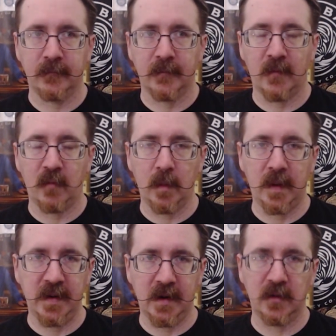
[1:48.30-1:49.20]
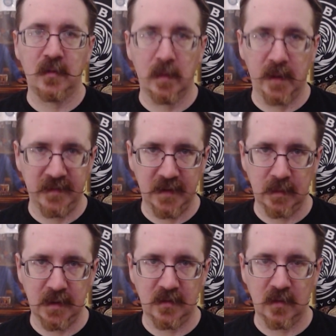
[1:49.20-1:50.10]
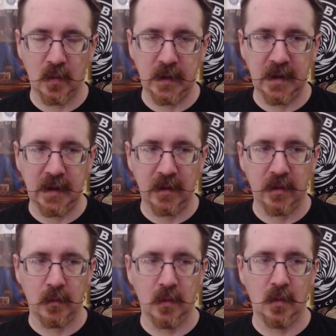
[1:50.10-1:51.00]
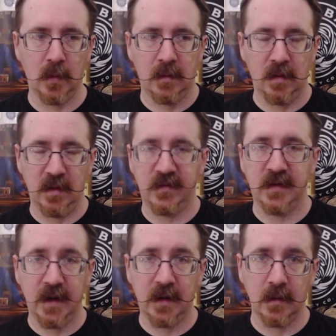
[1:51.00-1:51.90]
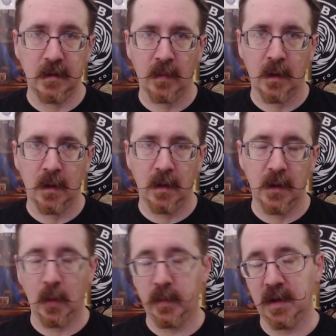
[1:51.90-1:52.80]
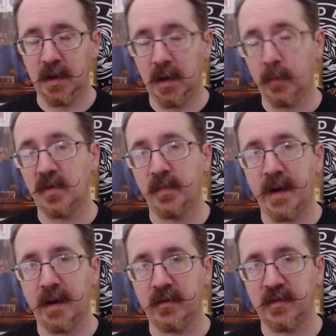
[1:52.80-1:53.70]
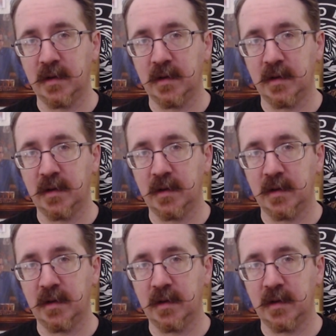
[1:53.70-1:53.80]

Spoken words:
for my parents, for my family, so we can get through this together. There will be a number of bottles to give